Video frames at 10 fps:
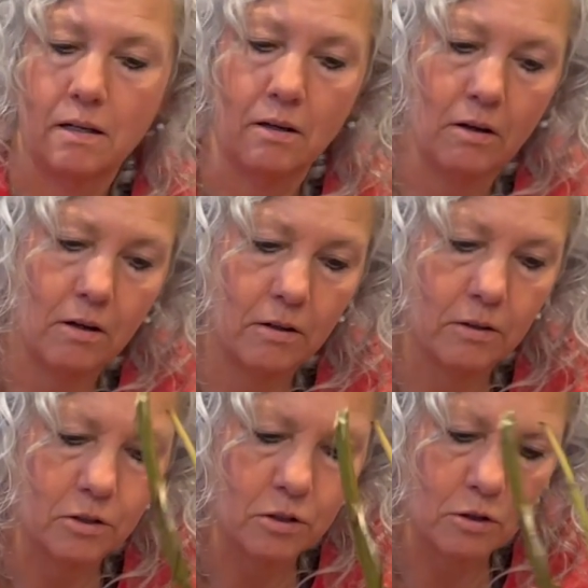on the
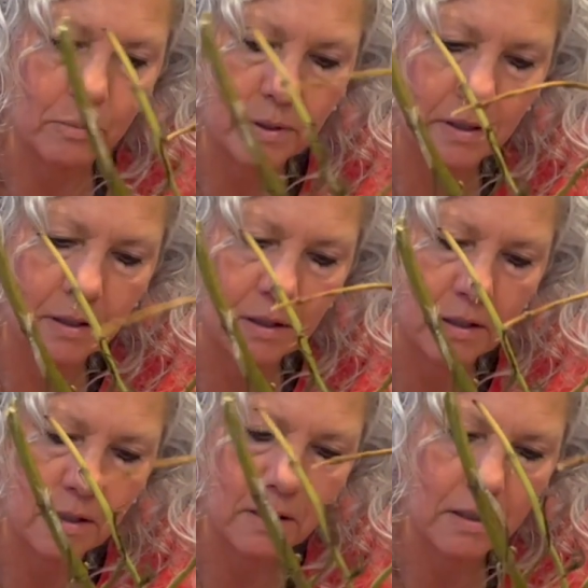tuber
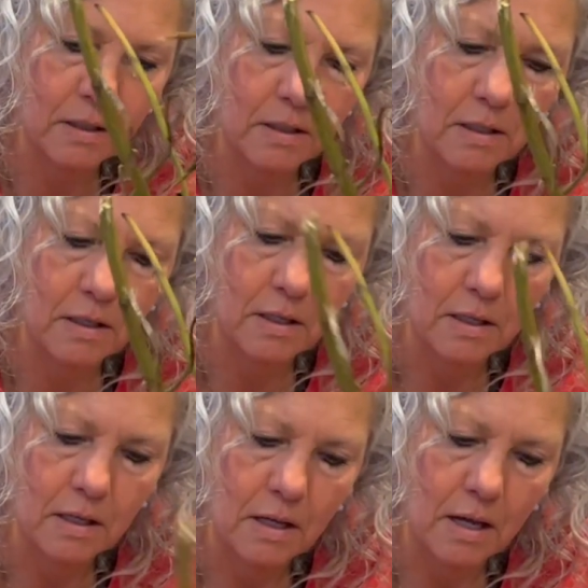
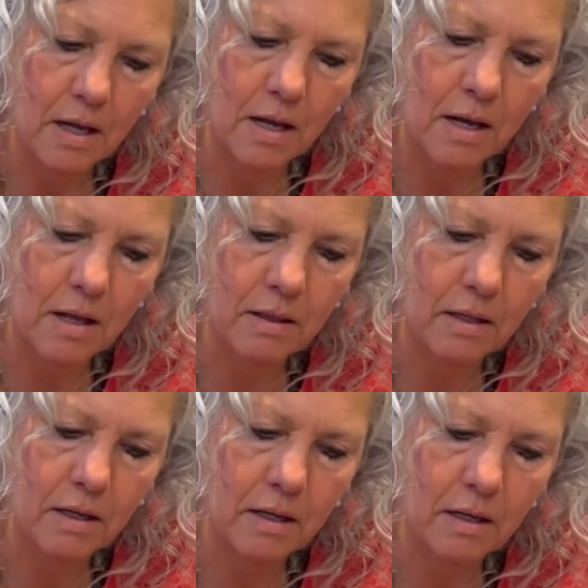and
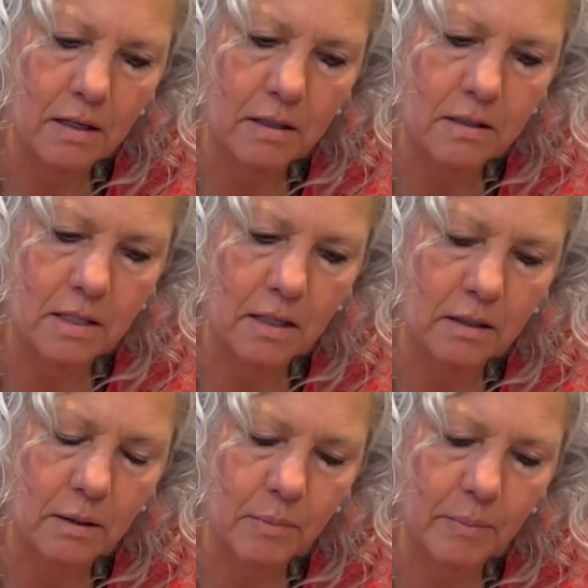then take
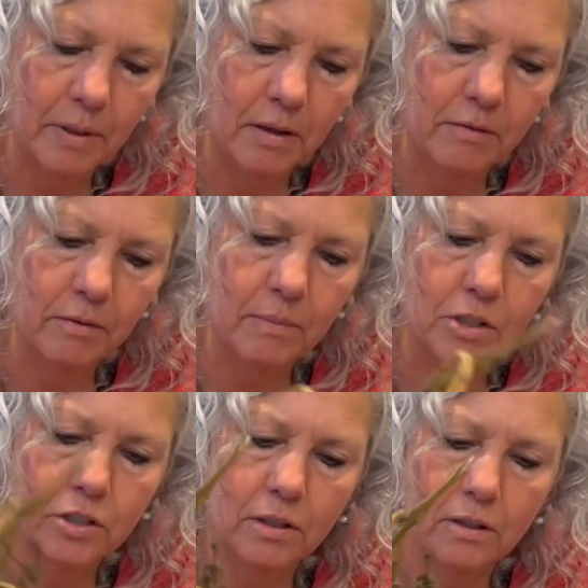them apart from
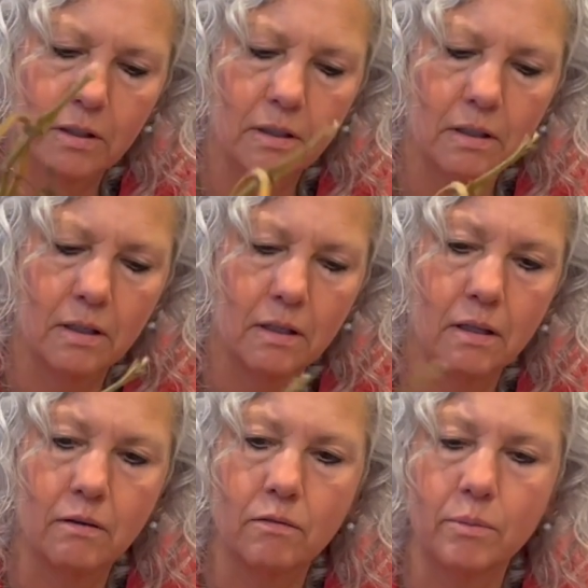each other, and
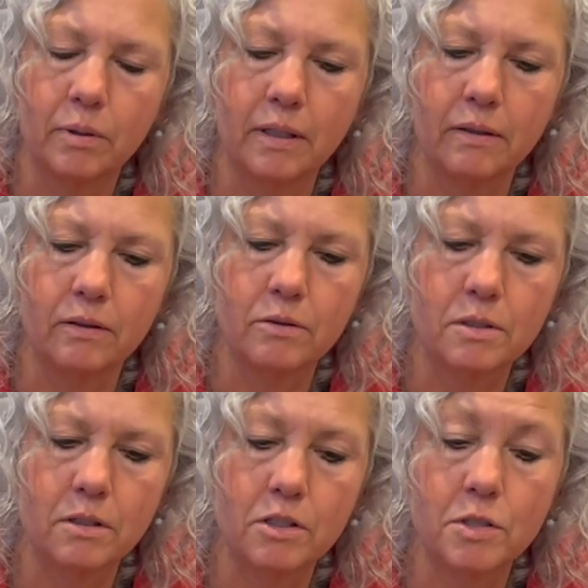then replant those
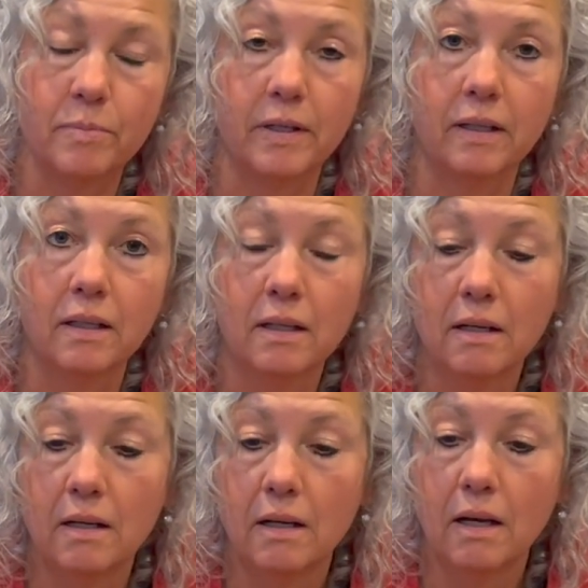in the spring.
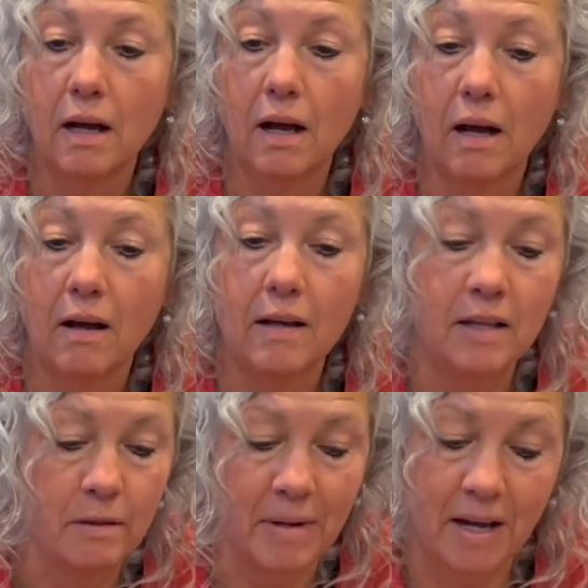In
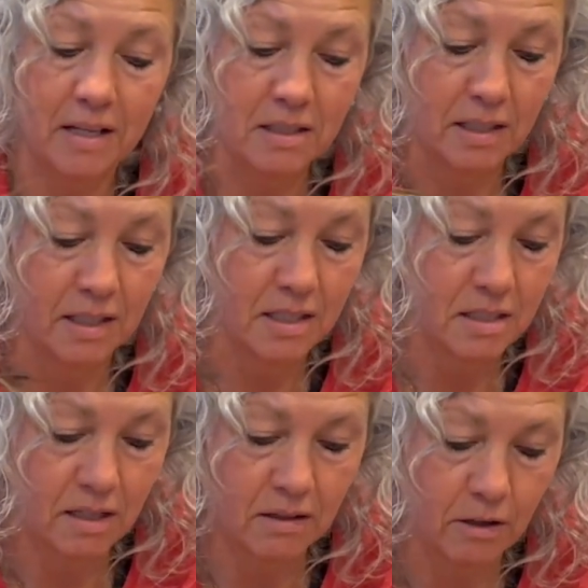the past, like I
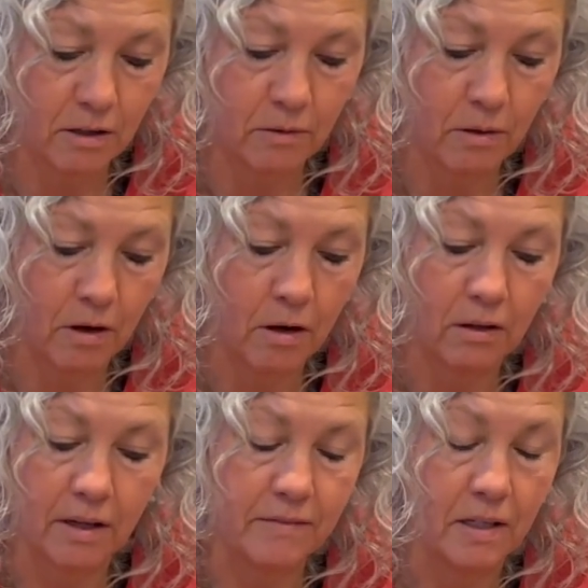said though, all
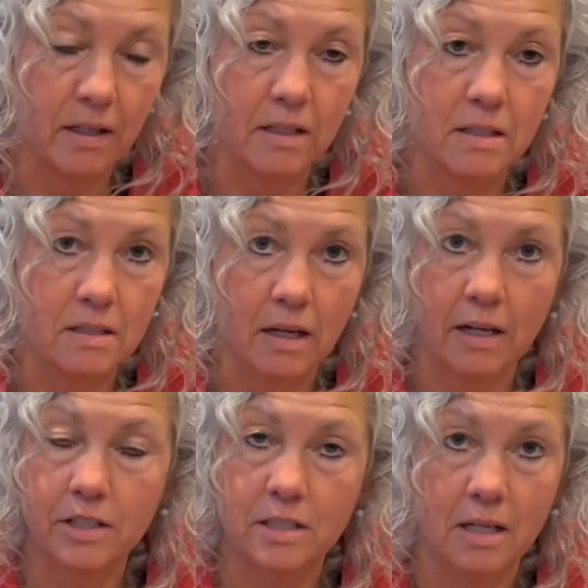I've done is I
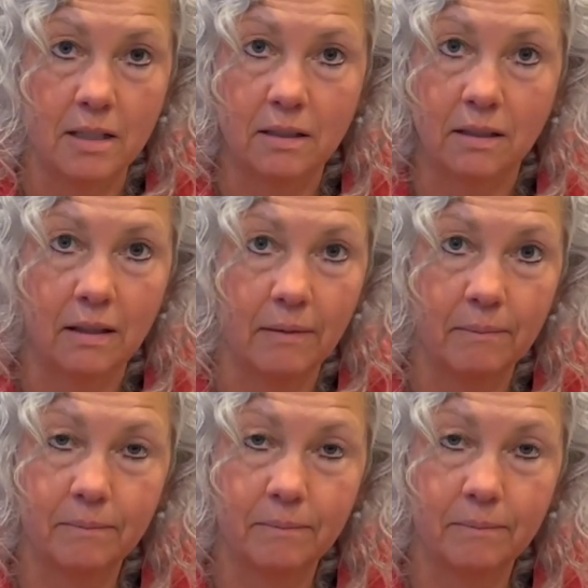just take the clump,